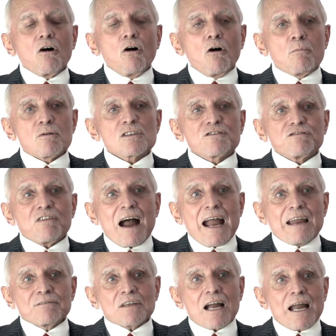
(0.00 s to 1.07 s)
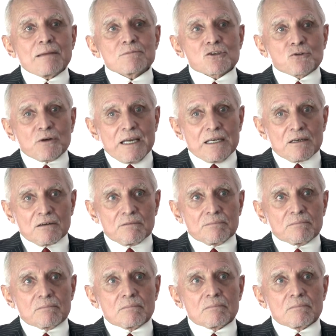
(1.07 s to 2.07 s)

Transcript: almost 5 times greater